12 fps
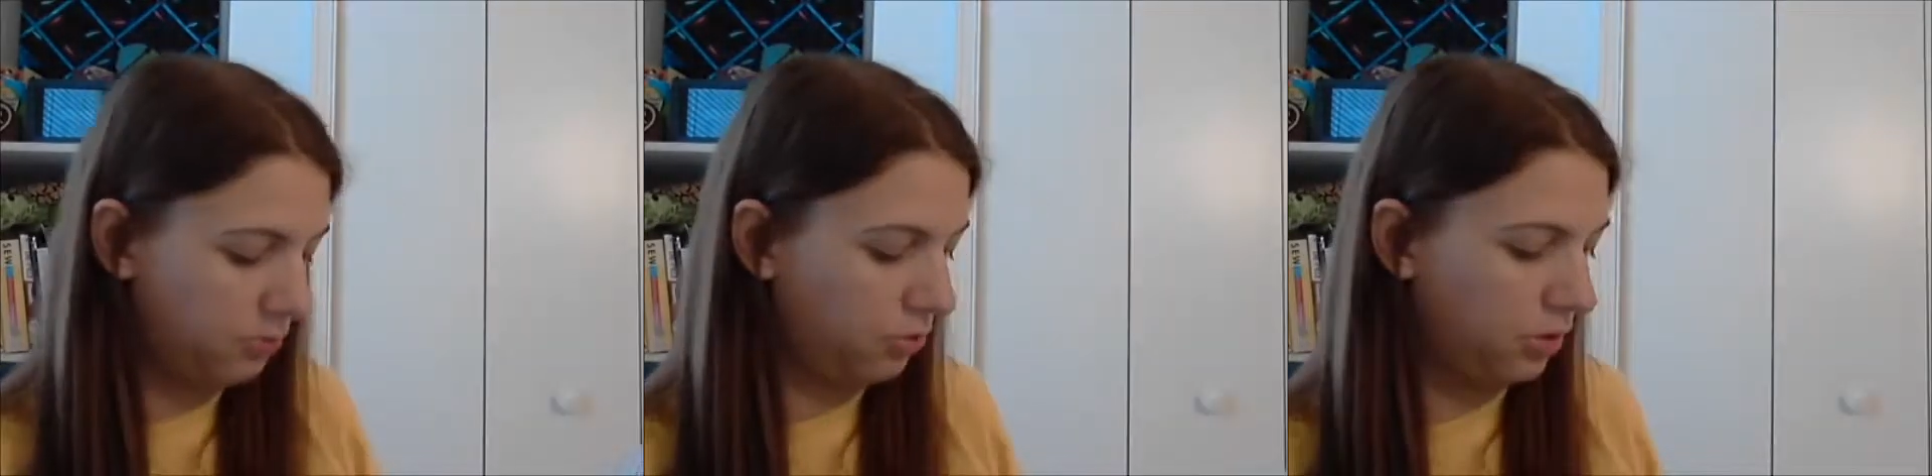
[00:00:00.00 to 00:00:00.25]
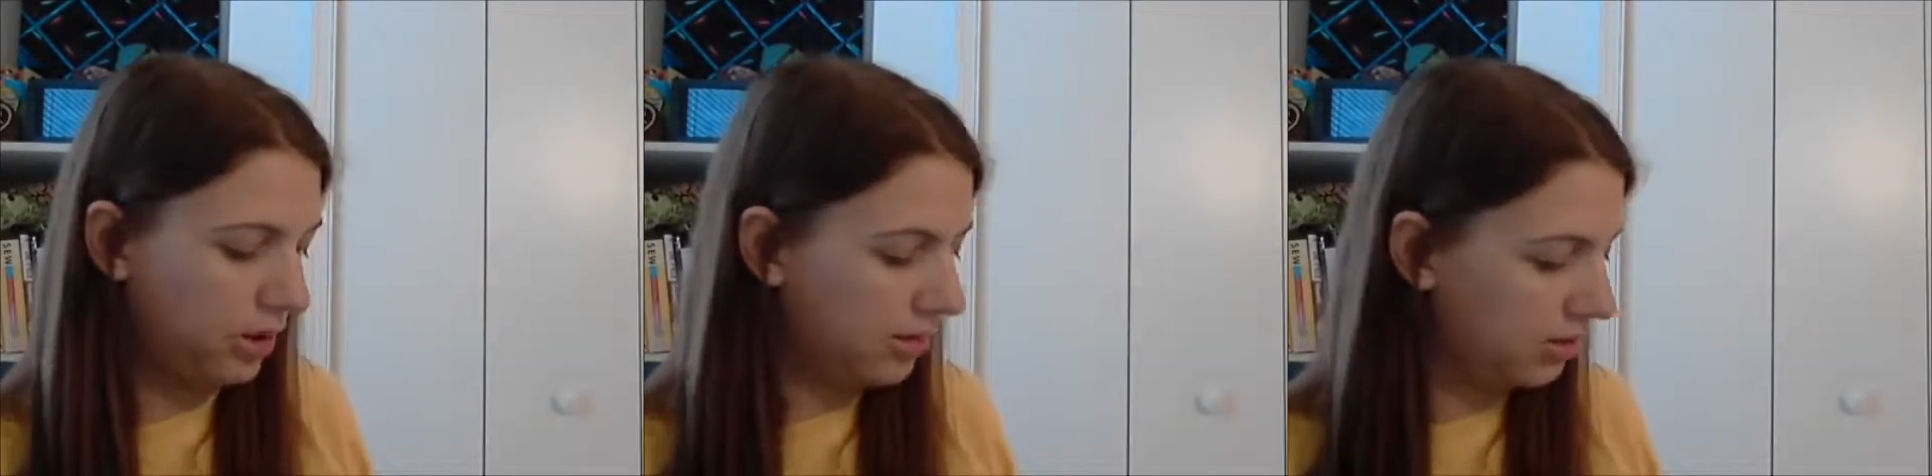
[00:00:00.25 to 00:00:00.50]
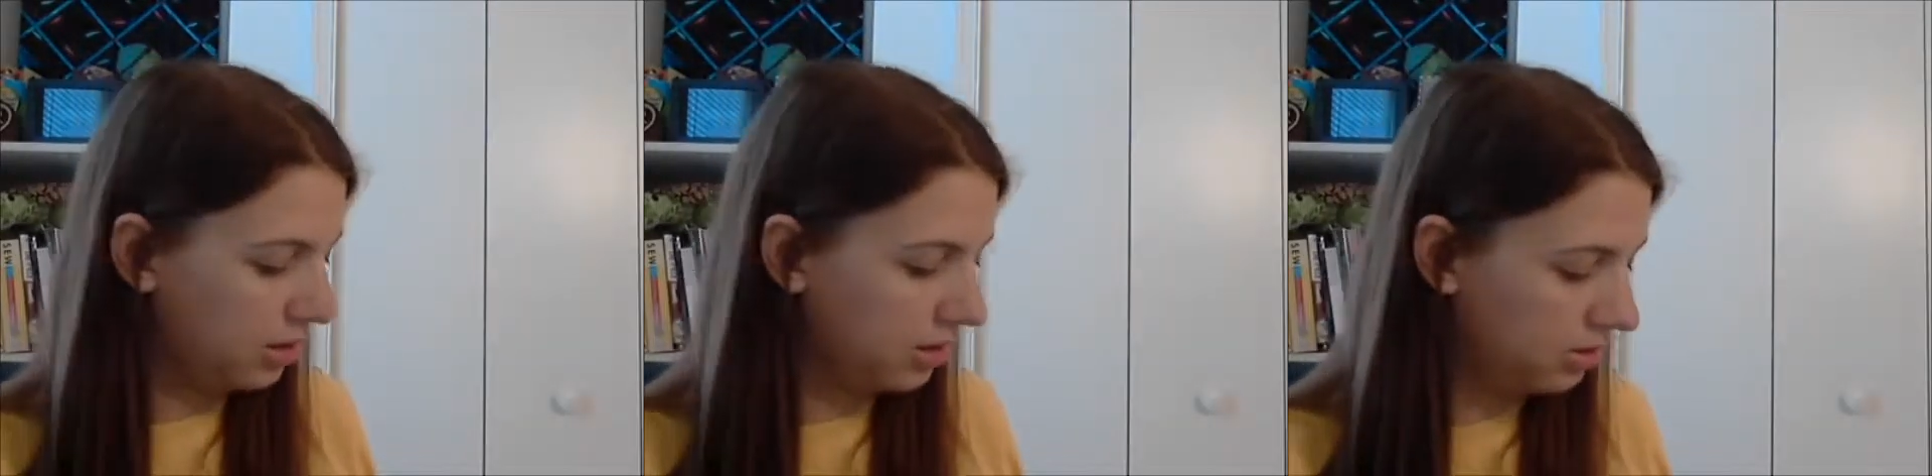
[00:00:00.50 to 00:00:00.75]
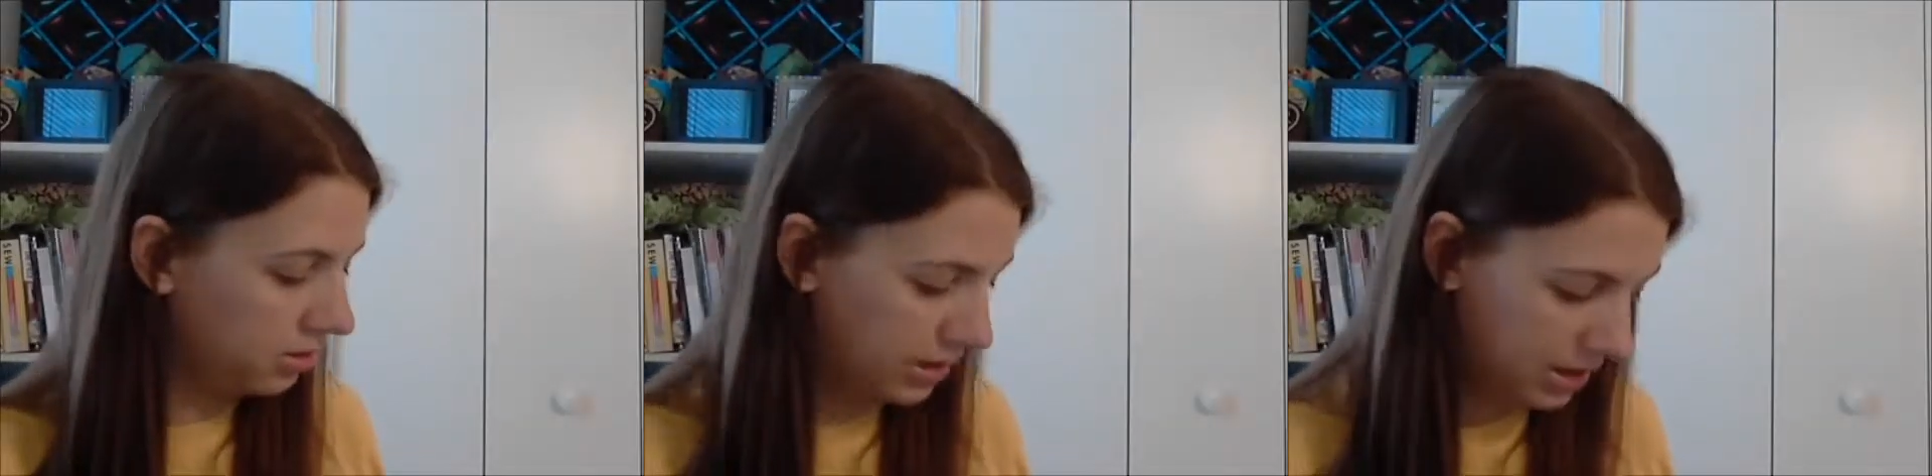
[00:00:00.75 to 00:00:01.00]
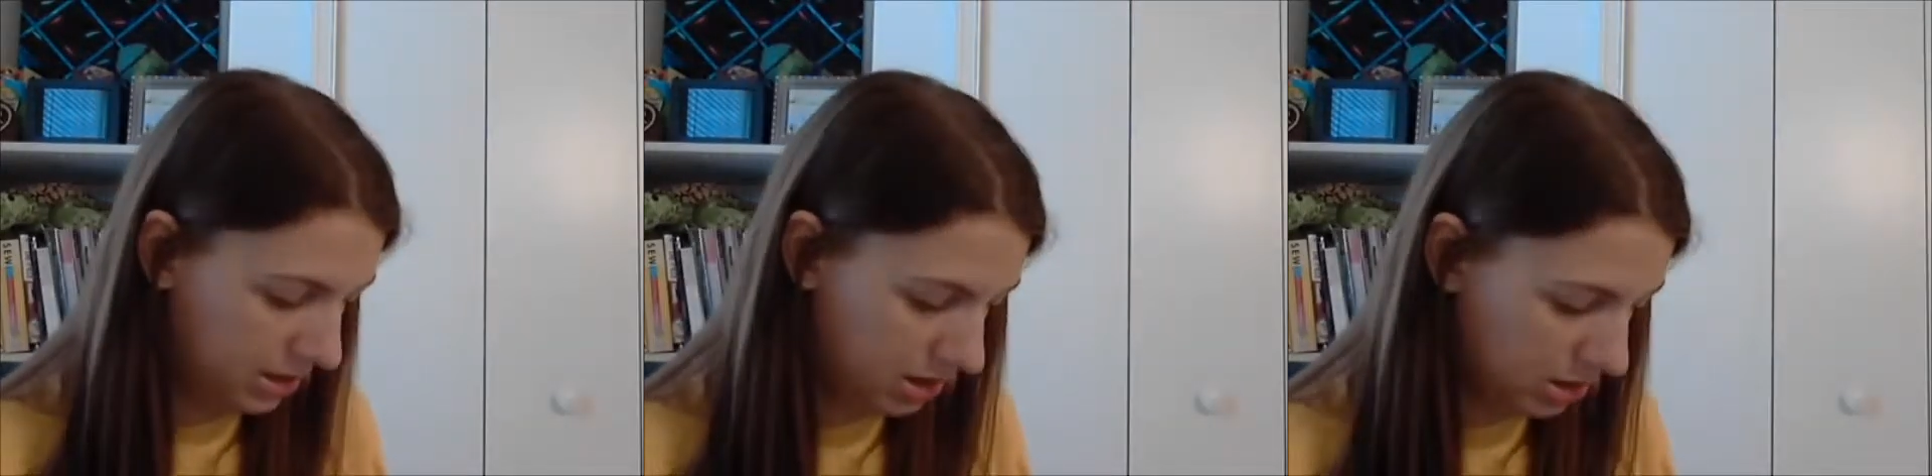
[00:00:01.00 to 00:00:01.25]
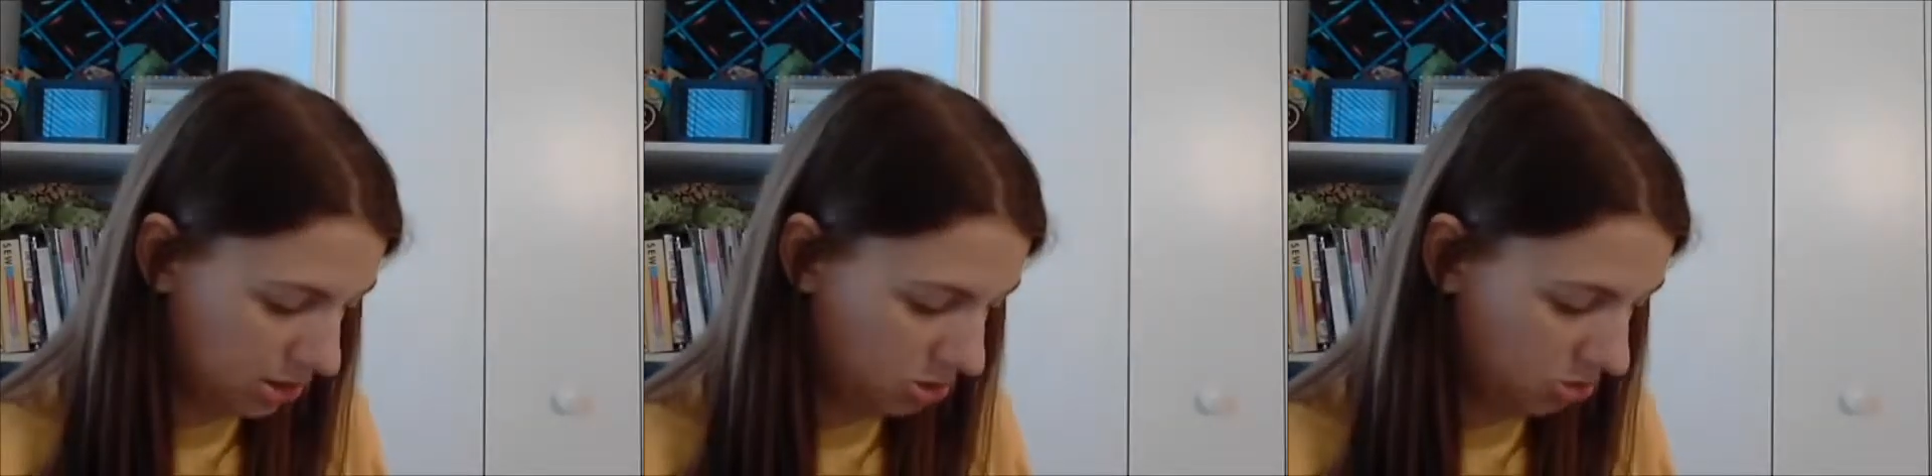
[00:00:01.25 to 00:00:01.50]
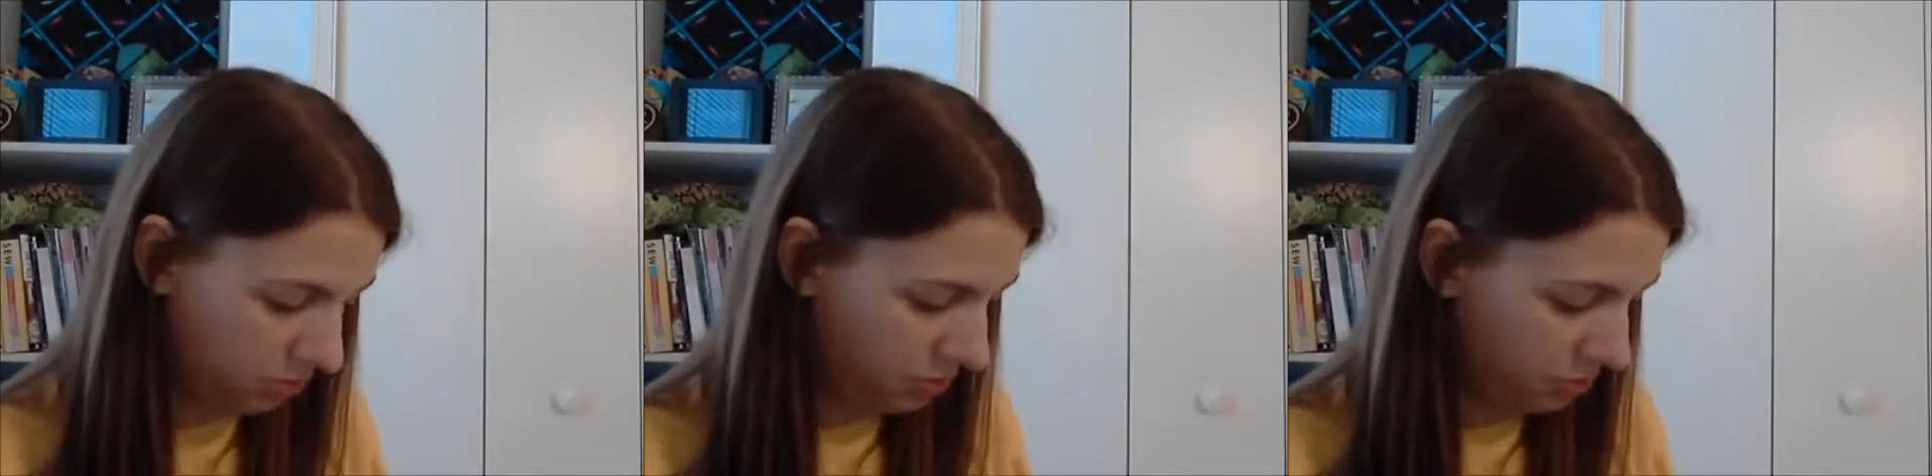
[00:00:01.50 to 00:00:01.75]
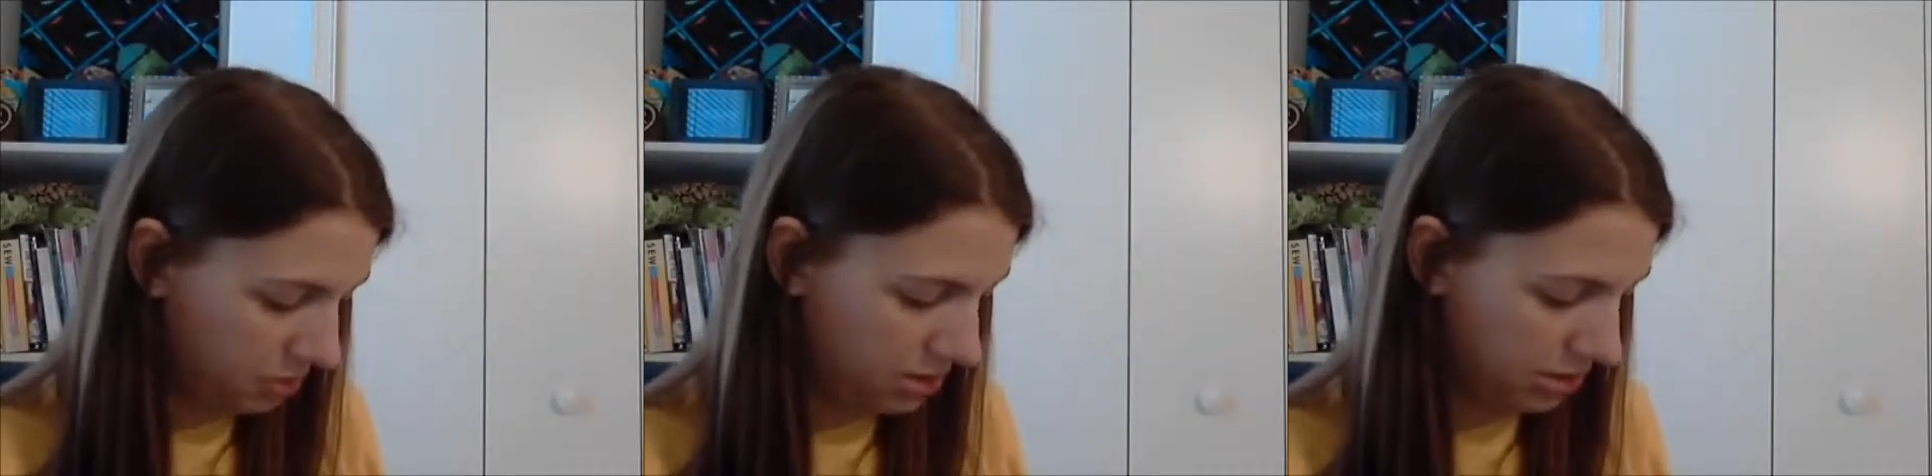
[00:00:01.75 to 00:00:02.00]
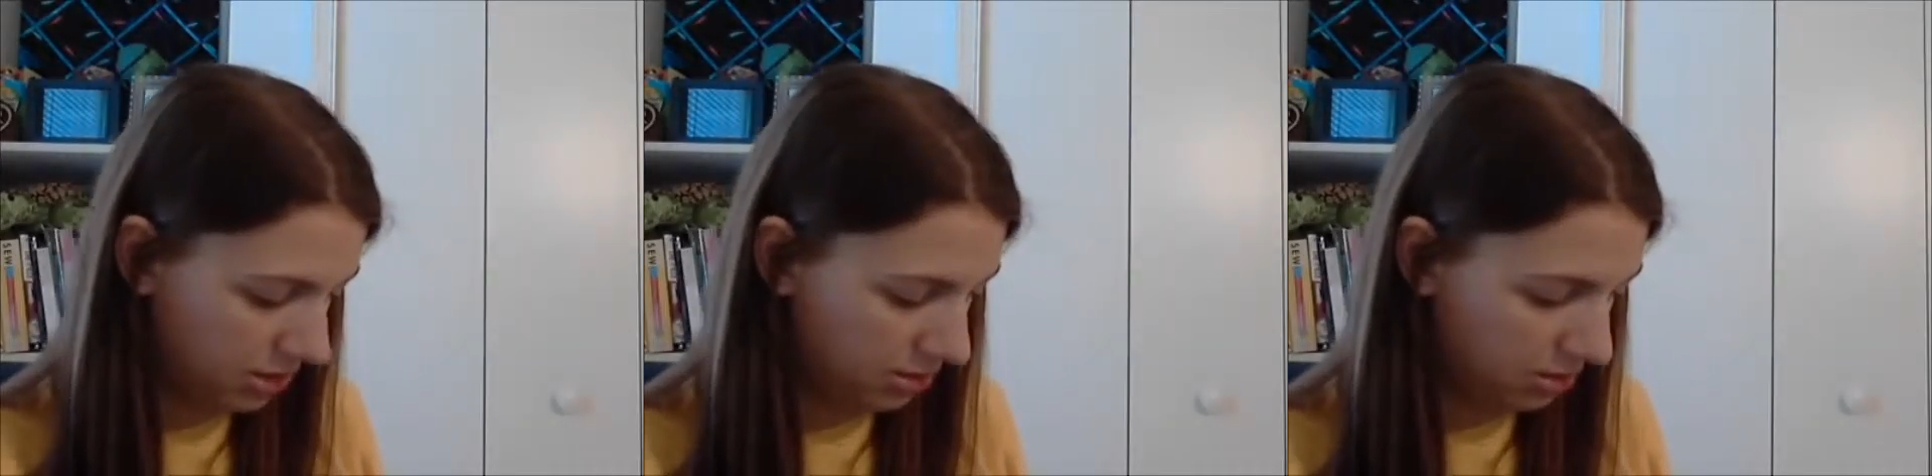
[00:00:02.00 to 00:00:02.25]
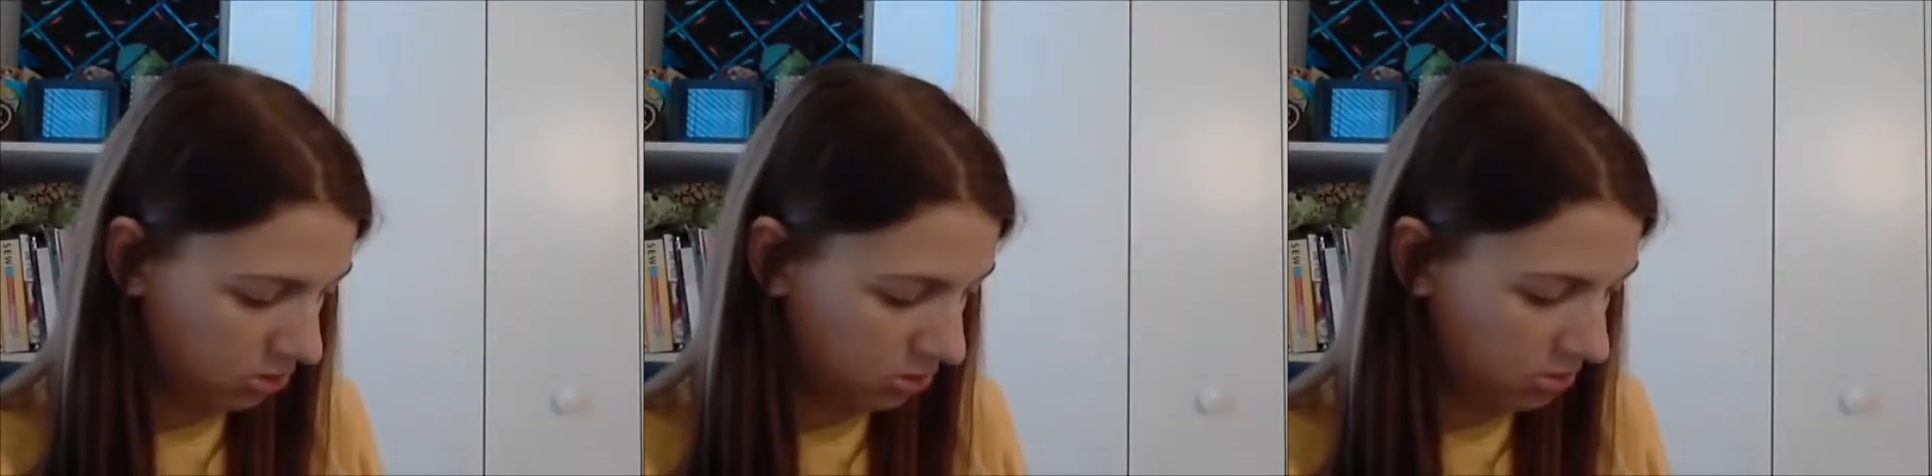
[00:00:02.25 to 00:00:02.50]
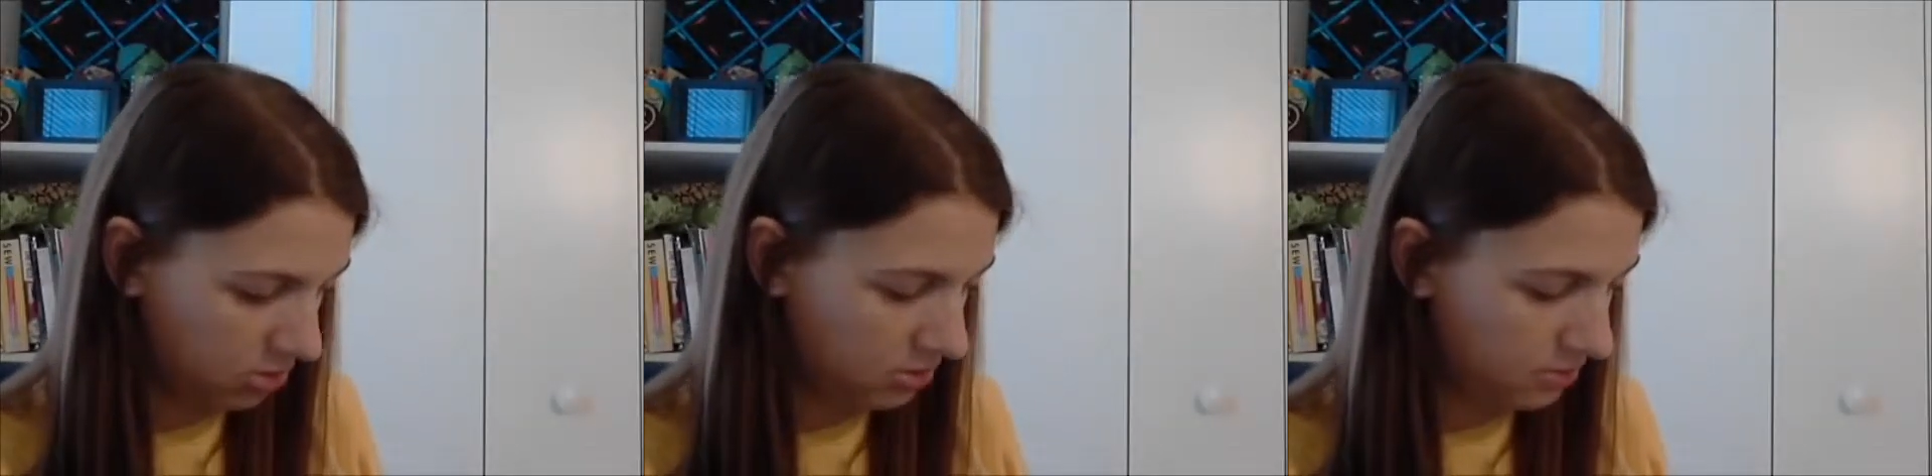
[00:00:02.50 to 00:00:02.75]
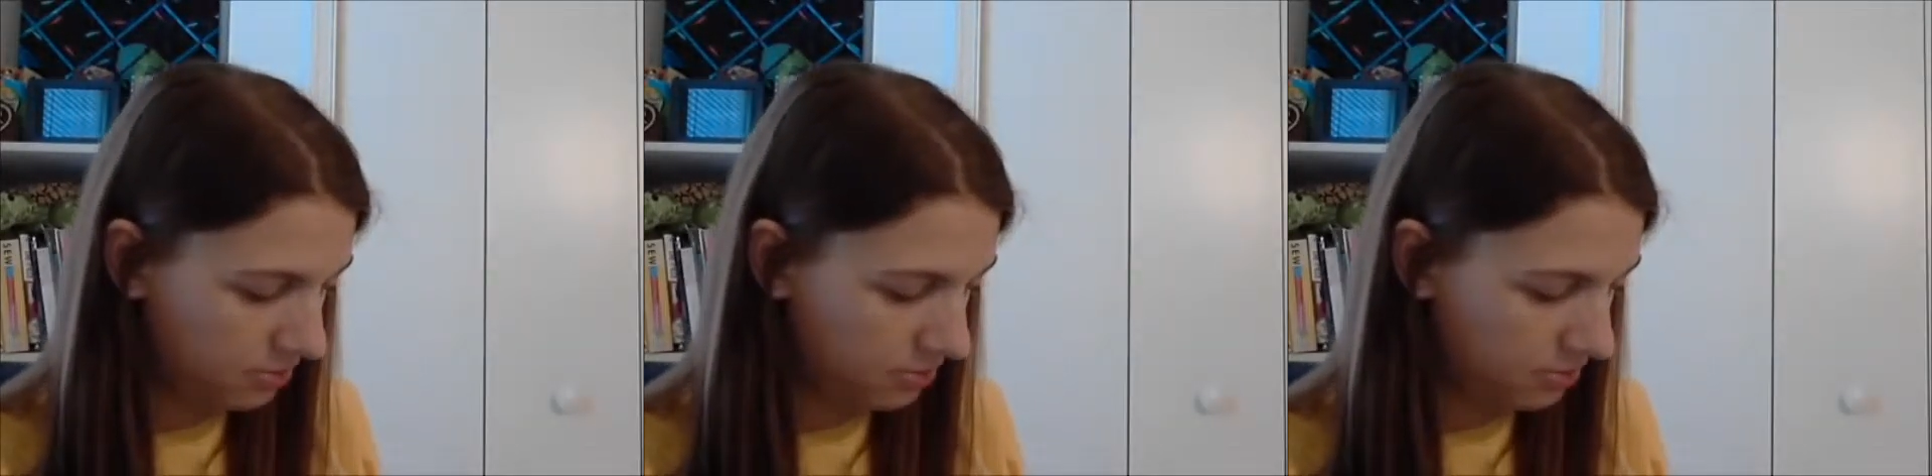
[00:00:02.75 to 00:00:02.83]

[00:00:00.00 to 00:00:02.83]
4XL, 19 inch to 56 inches.